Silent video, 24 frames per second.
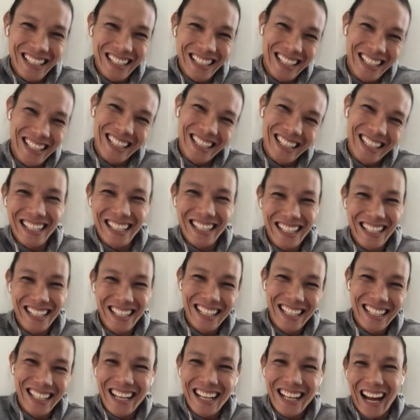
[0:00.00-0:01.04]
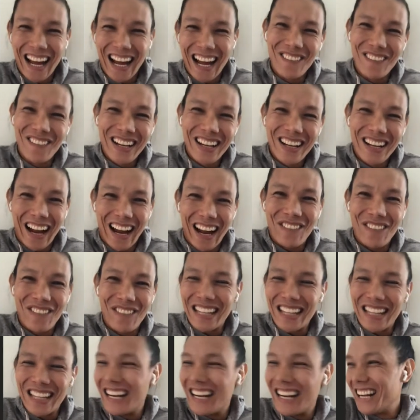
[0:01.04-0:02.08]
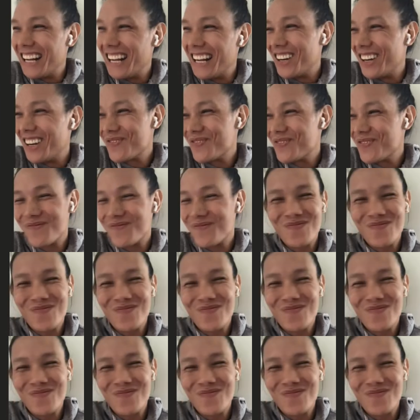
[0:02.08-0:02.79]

was good. Is there? I'll put that in there. Just